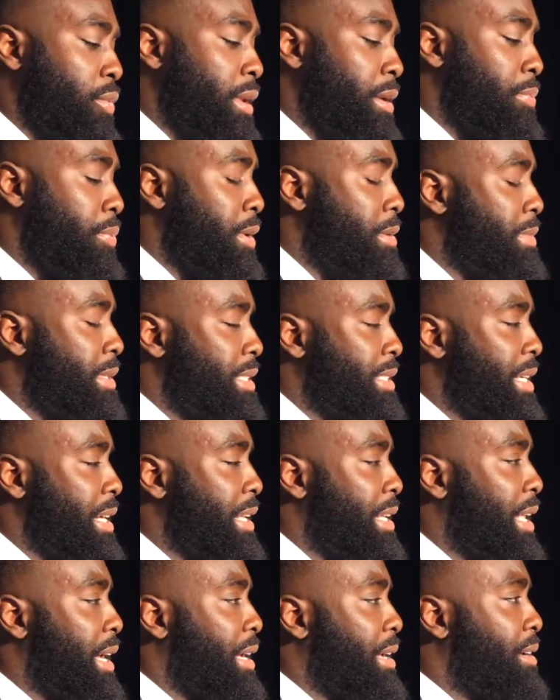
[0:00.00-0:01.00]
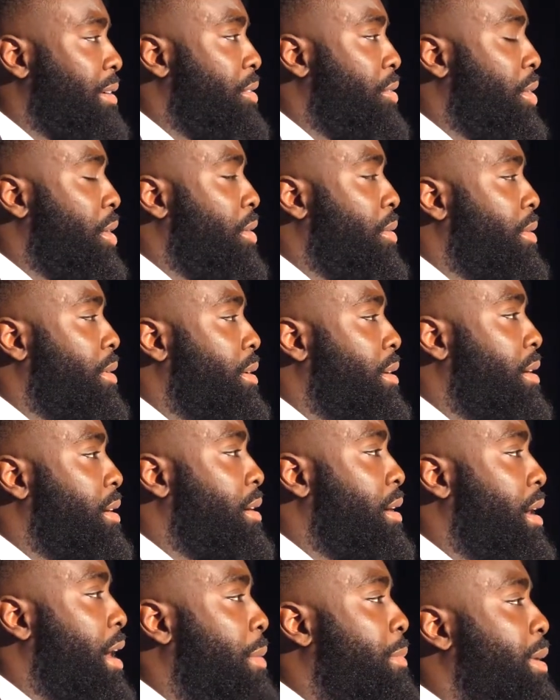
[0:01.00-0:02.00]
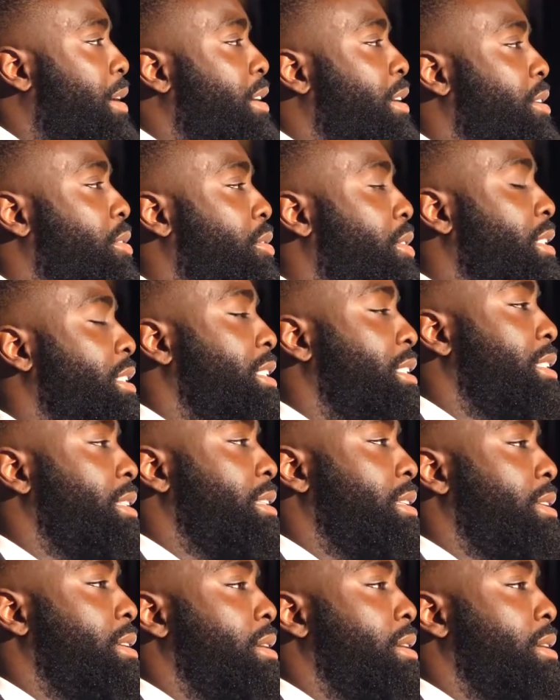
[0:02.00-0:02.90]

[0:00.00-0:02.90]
really pretty much say, like, I'm a good Christian.